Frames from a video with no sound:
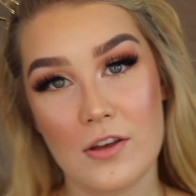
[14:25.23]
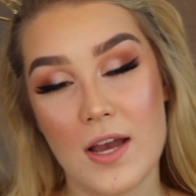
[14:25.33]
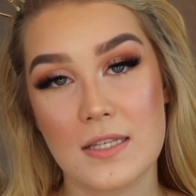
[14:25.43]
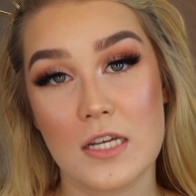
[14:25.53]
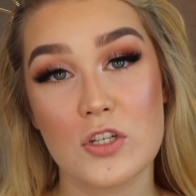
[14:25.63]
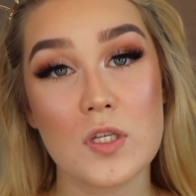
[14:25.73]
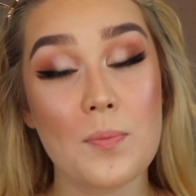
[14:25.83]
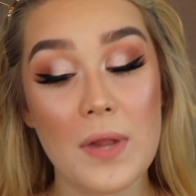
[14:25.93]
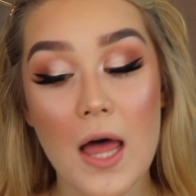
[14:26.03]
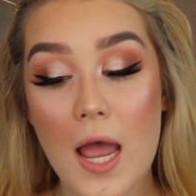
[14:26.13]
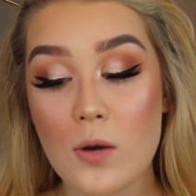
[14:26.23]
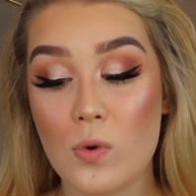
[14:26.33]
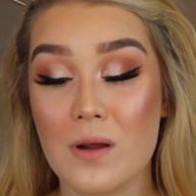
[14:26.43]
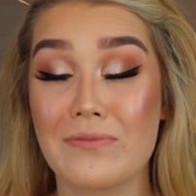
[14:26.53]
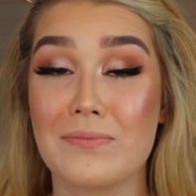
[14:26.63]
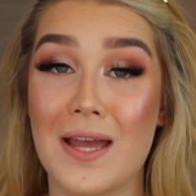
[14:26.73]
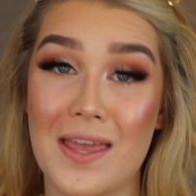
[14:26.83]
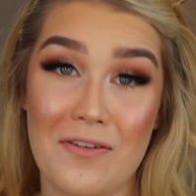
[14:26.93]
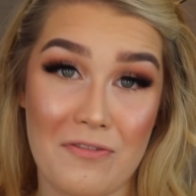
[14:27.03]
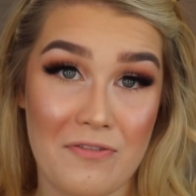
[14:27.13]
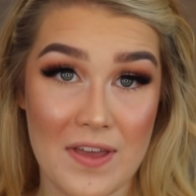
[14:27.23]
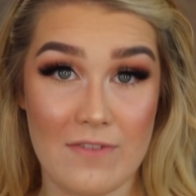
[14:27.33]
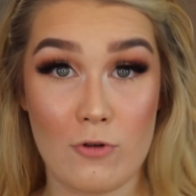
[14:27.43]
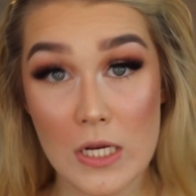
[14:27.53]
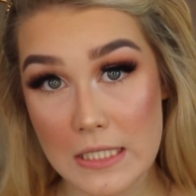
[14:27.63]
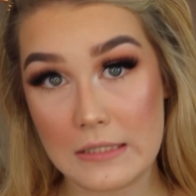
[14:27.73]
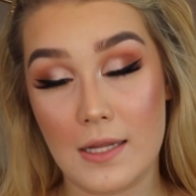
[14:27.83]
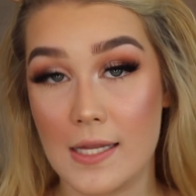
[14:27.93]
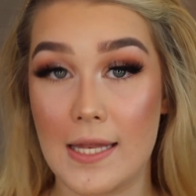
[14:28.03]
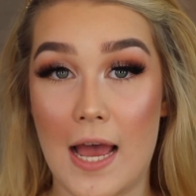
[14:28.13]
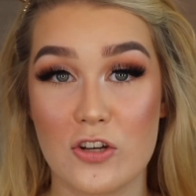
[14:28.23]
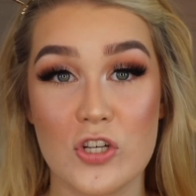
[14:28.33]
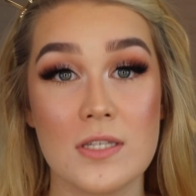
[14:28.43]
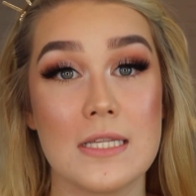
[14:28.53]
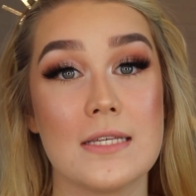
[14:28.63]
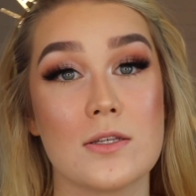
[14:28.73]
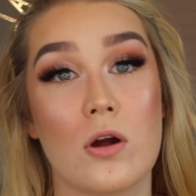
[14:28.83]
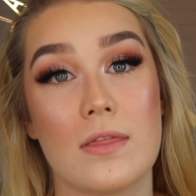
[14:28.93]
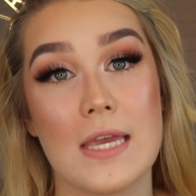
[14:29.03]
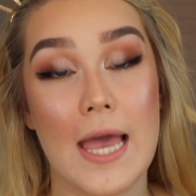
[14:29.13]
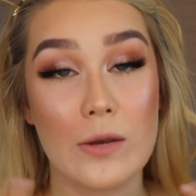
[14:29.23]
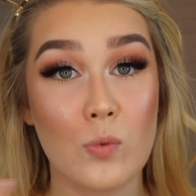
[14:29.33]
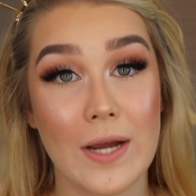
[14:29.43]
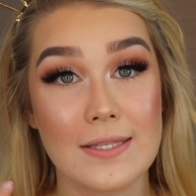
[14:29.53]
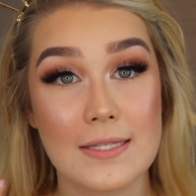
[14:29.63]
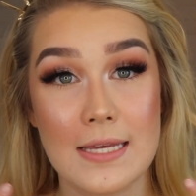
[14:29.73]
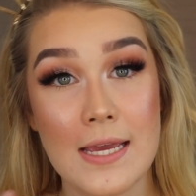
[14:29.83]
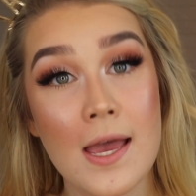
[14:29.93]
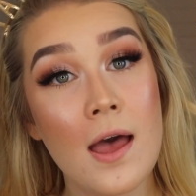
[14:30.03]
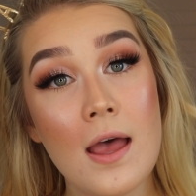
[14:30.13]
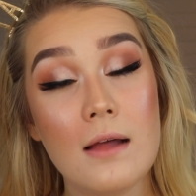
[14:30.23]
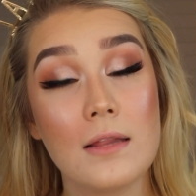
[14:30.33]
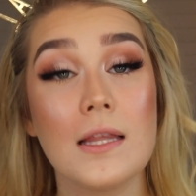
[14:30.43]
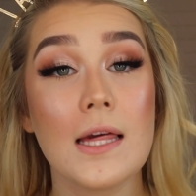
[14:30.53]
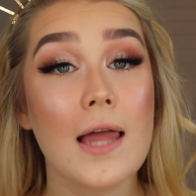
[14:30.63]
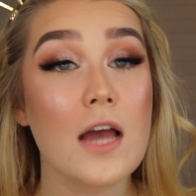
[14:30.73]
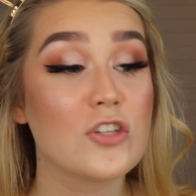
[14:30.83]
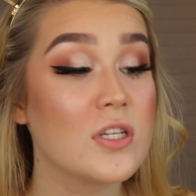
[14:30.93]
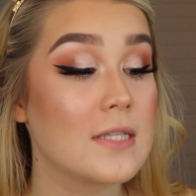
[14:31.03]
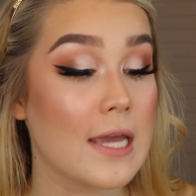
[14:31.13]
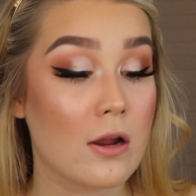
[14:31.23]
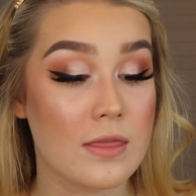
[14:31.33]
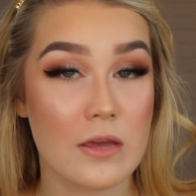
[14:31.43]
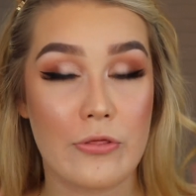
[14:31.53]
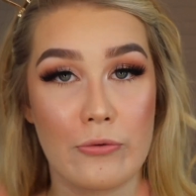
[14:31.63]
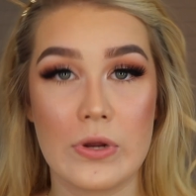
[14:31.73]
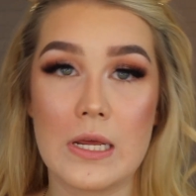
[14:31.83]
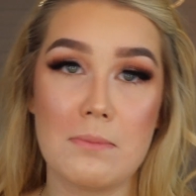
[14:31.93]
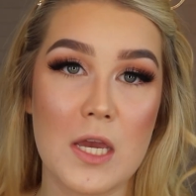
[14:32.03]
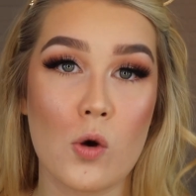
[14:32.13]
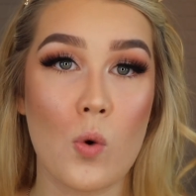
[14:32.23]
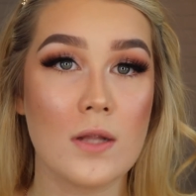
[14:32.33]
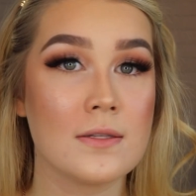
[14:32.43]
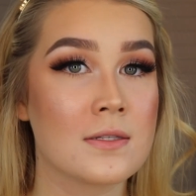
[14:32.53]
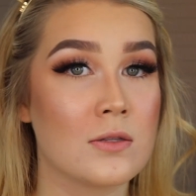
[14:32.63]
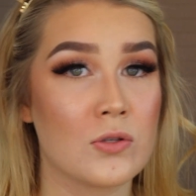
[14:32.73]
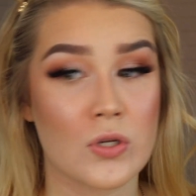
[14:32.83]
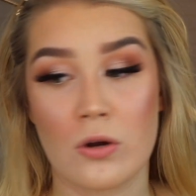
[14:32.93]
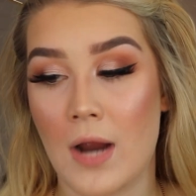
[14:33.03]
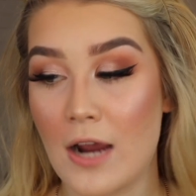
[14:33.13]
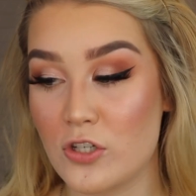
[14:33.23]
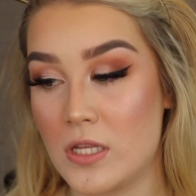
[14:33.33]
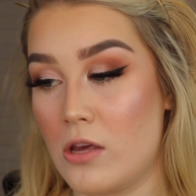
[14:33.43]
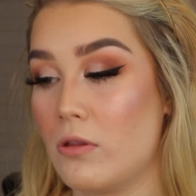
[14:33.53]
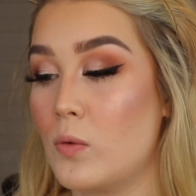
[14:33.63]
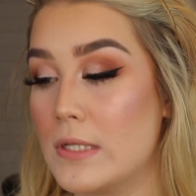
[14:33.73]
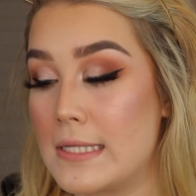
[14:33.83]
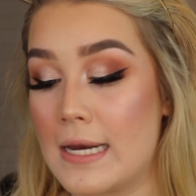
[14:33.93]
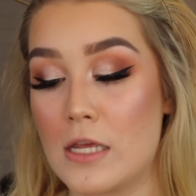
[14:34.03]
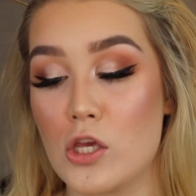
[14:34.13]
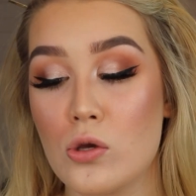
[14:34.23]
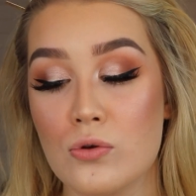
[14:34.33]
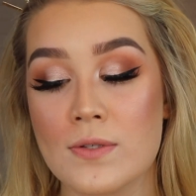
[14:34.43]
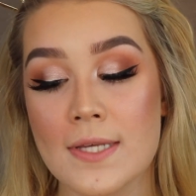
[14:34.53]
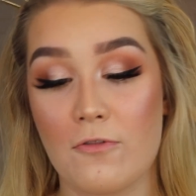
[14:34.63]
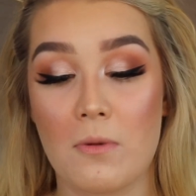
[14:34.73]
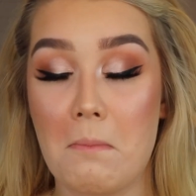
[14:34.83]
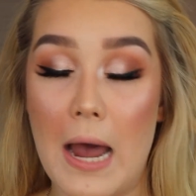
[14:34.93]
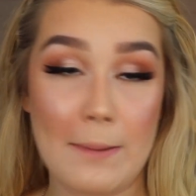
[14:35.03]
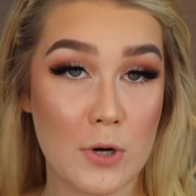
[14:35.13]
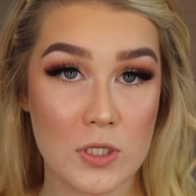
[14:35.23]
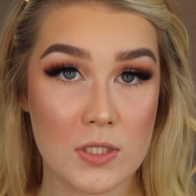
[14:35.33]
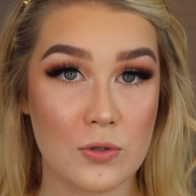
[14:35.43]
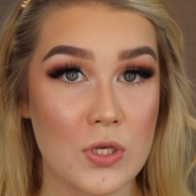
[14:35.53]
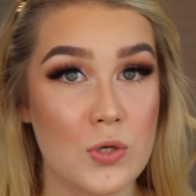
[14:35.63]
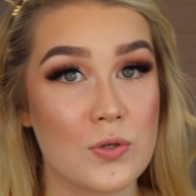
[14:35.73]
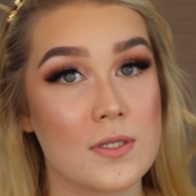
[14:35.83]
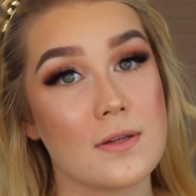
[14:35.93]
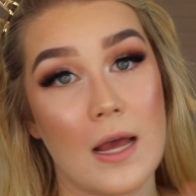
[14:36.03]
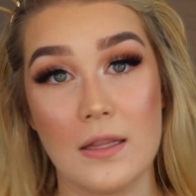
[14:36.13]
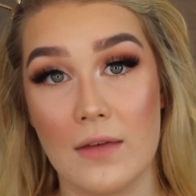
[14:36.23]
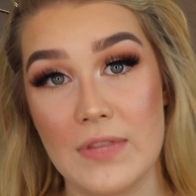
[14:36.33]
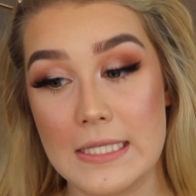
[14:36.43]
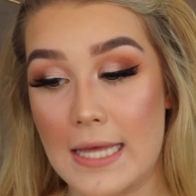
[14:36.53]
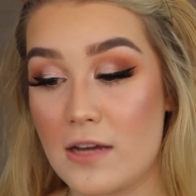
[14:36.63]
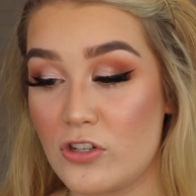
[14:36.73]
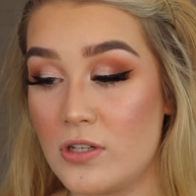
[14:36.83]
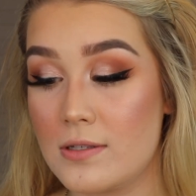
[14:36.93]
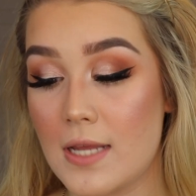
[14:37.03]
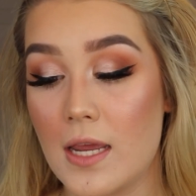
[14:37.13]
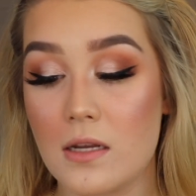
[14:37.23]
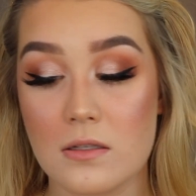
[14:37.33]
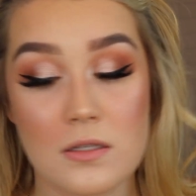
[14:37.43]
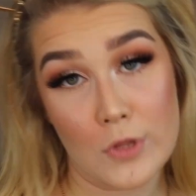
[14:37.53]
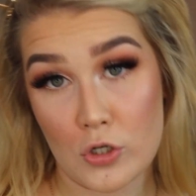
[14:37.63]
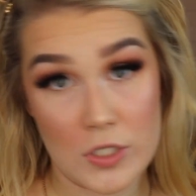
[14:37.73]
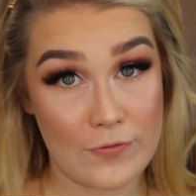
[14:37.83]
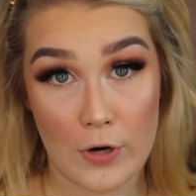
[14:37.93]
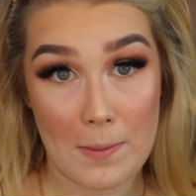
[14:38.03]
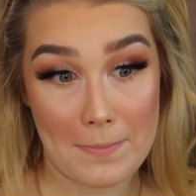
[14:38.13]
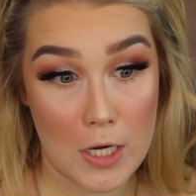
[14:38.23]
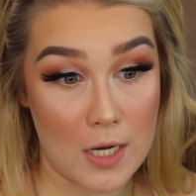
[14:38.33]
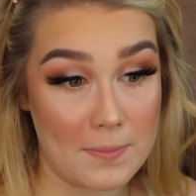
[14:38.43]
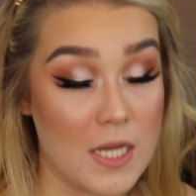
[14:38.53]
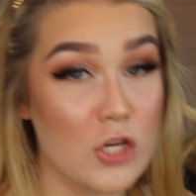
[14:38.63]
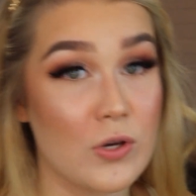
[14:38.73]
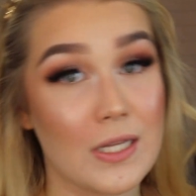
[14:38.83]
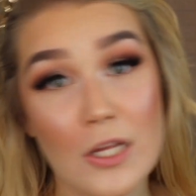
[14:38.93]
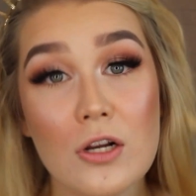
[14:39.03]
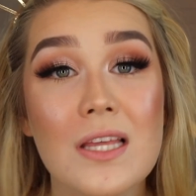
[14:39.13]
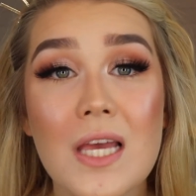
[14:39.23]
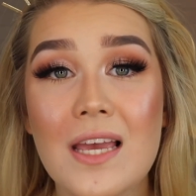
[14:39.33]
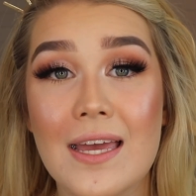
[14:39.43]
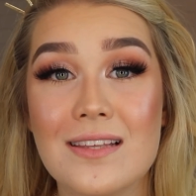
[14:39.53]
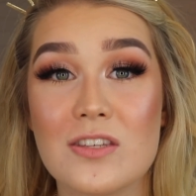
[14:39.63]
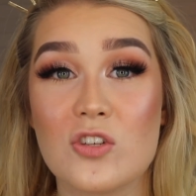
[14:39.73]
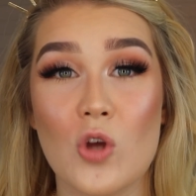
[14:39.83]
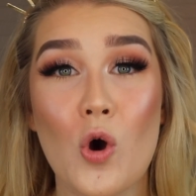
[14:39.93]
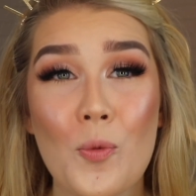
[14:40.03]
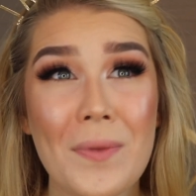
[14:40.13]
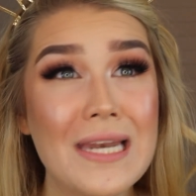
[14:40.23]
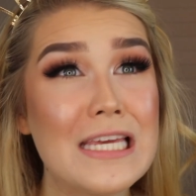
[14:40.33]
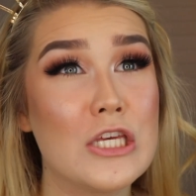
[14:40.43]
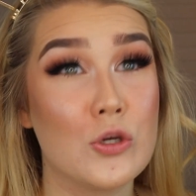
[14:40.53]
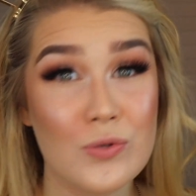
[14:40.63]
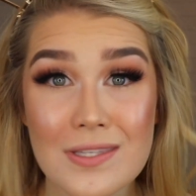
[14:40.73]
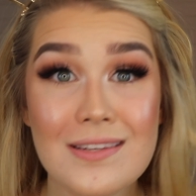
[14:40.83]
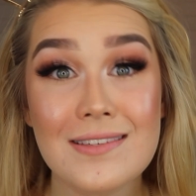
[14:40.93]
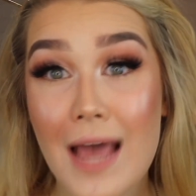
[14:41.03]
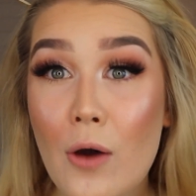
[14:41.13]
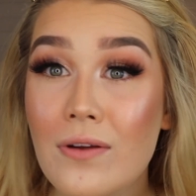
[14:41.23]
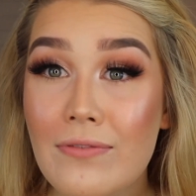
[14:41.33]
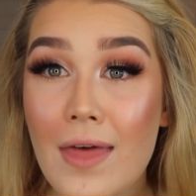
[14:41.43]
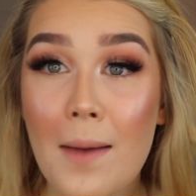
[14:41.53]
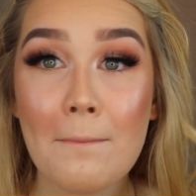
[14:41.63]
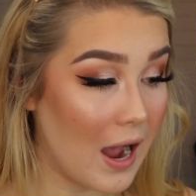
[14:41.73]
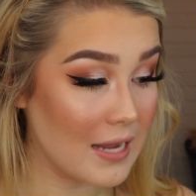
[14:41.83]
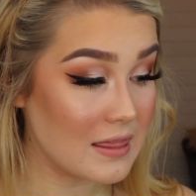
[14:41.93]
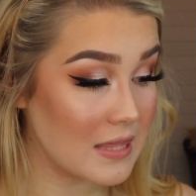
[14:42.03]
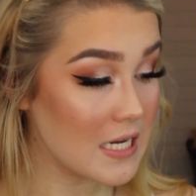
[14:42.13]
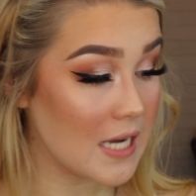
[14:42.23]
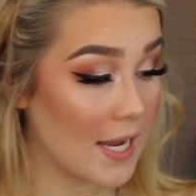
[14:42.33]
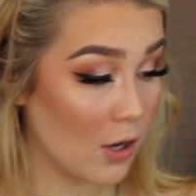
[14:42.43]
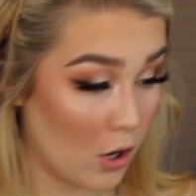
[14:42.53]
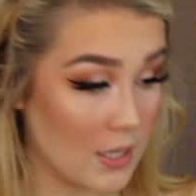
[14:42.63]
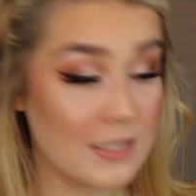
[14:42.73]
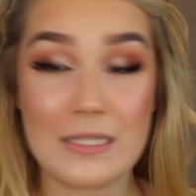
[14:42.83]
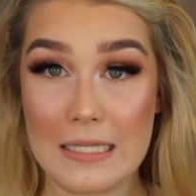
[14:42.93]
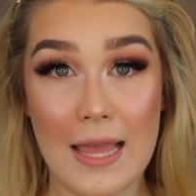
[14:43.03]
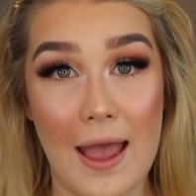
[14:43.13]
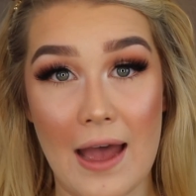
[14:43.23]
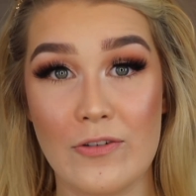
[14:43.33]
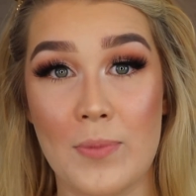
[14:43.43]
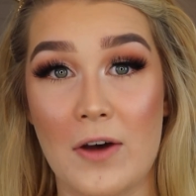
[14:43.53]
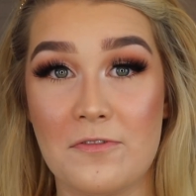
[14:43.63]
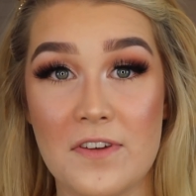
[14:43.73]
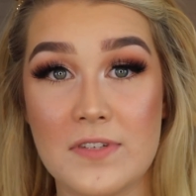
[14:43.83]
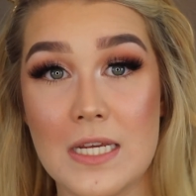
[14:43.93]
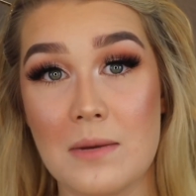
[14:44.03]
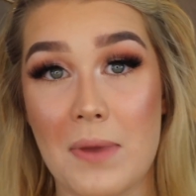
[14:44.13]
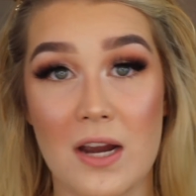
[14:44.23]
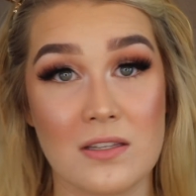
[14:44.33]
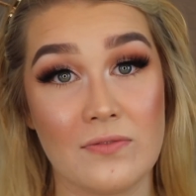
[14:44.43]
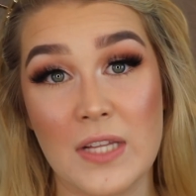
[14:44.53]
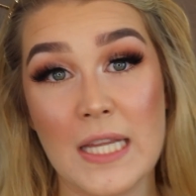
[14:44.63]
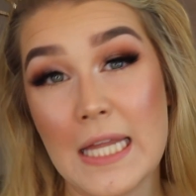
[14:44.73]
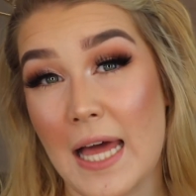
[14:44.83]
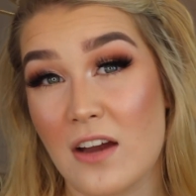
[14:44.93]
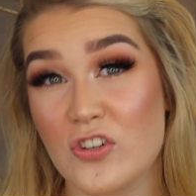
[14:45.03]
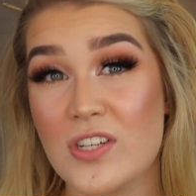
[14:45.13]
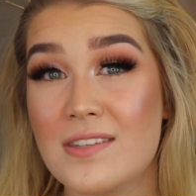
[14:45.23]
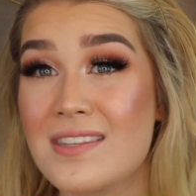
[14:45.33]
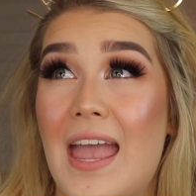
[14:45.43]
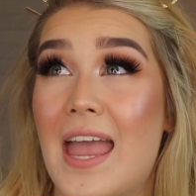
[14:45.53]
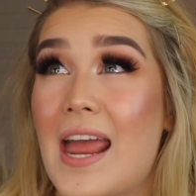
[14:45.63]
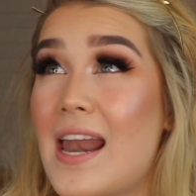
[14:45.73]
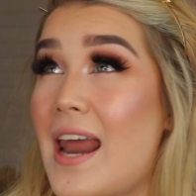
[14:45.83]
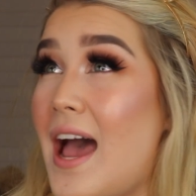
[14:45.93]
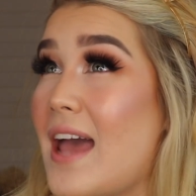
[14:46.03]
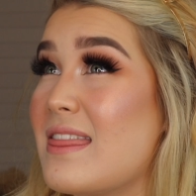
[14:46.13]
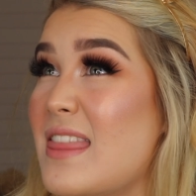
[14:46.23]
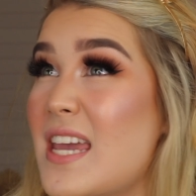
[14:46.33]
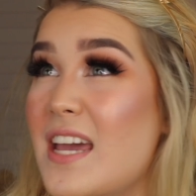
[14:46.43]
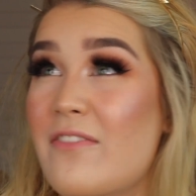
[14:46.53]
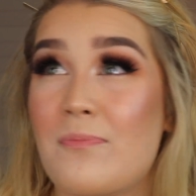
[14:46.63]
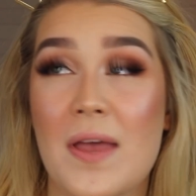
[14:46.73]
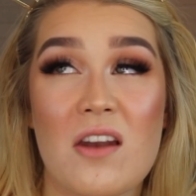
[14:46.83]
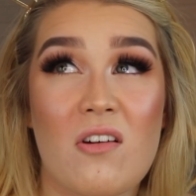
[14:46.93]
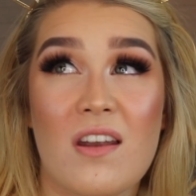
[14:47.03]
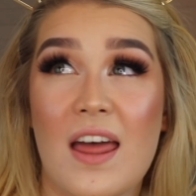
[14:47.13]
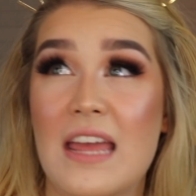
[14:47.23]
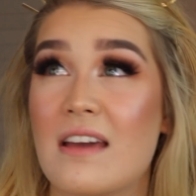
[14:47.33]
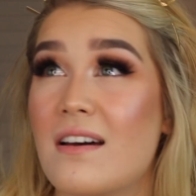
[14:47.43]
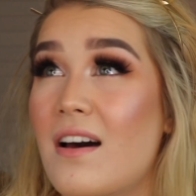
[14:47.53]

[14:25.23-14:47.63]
you guys, I just applied one of my favorite Lilly Lashes. These are the NYC Lilly Lashes. They are the 3D mink ones. Those are actually the only ones that I use for my personal use. I love these lashes and they're just freaking bomb, and you can literally get so many uses out of them. I think I honestly have about 15 pairs of Lilly Lashes, and I think I've been on like